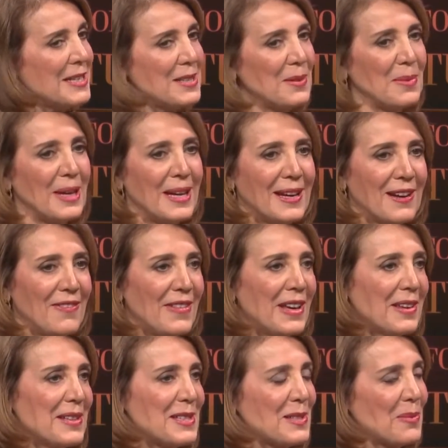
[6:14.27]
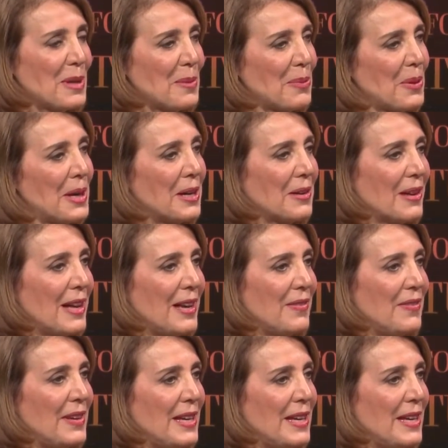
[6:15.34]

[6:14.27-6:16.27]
to me, and I found this in my prior life,